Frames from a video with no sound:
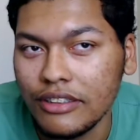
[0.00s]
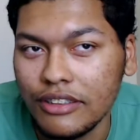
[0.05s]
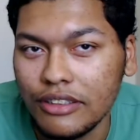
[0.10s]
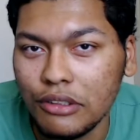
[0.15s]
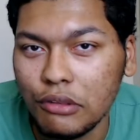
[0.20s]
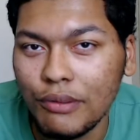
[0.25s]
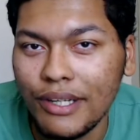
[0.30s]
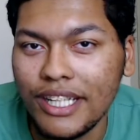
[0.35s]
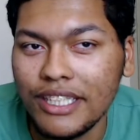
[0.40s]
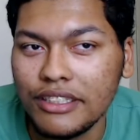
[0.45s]

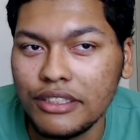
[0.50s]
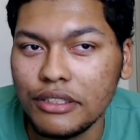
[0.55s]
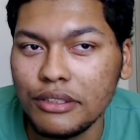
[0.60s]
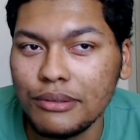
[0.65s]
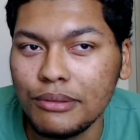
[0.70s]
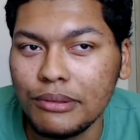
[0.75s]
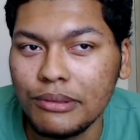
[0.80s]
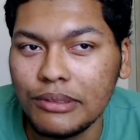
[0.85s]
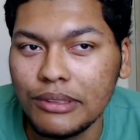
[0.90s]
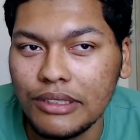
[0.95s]
the way
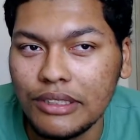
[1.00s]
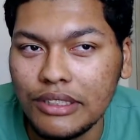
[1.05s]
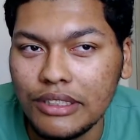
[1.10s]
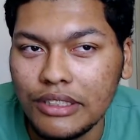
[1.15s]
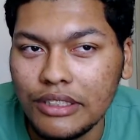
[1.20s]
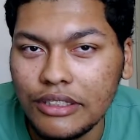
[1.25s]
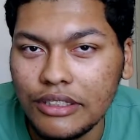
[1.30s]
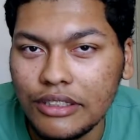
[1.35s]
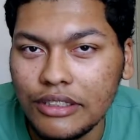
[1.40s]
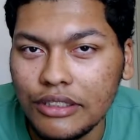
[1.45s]
to
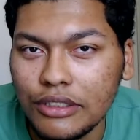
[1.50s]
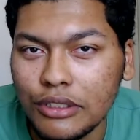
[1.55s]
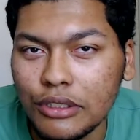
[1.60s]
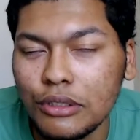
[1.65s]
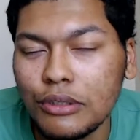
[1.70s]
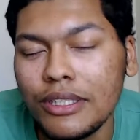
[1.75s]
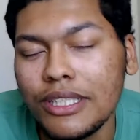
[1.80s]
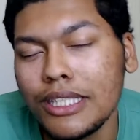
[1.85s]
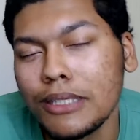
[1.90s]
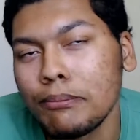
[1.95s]

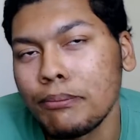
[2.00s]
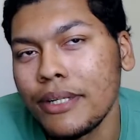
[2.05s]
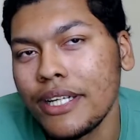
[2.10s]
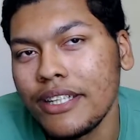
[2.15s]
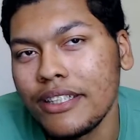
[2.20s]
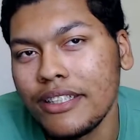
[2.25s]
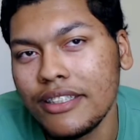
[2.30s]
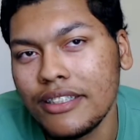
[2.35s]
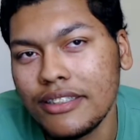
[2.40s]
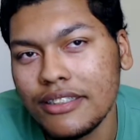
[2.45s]
true
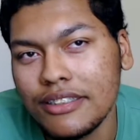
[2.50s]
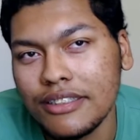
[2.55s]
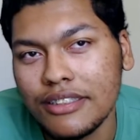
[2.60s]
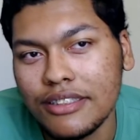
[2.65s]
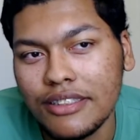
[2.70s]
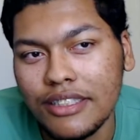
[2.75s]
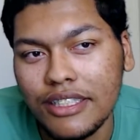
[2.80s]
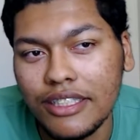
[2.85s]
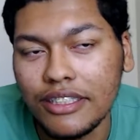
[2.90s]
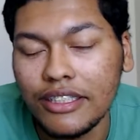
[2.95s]

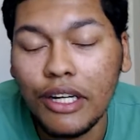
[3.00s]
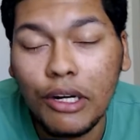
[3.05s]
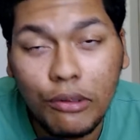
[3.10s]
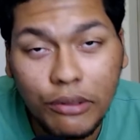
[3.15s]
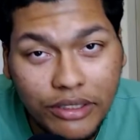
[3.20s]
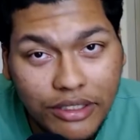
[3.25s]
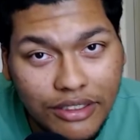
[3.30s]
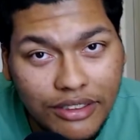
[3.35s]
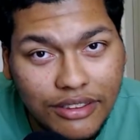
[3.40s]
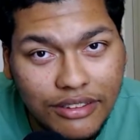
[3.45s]
independence and
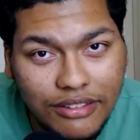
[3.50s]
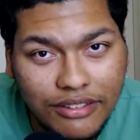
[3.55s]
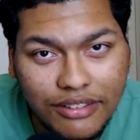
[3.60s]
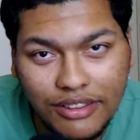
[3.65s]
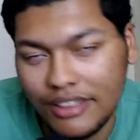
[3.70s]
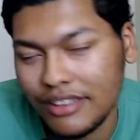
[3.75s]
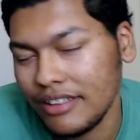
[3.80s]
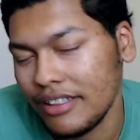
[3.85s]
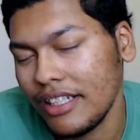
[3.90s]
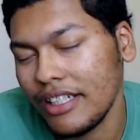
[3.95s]
adulthood,
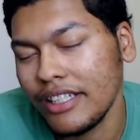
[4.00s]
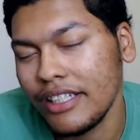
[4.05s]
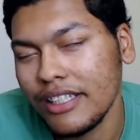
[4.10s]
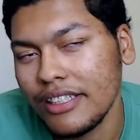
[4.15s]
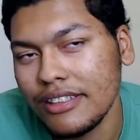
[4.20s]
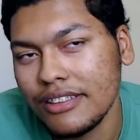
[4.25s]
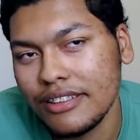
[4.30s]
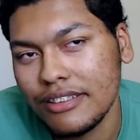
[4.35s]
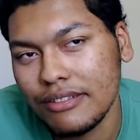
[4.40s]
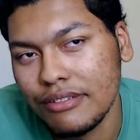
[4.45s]
I
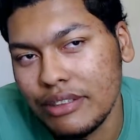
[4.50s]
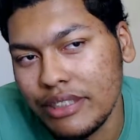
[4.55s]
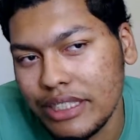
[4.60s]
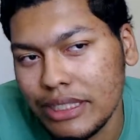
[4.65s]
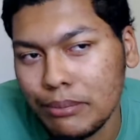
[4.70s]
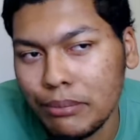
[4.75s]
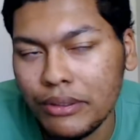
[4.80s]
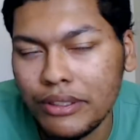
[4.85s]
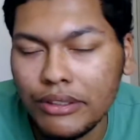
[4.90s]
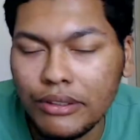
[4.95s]
guess, which is
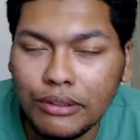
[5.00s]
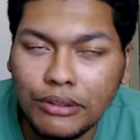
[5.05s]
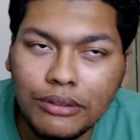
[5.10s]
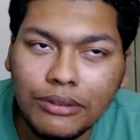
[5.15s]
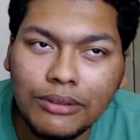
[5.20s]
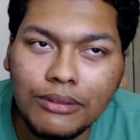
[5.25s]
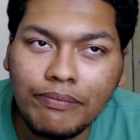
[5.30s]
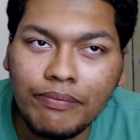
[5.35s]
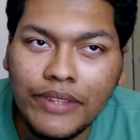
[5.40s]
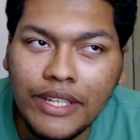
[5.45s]
pretty
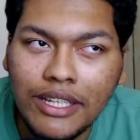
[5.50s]
cool.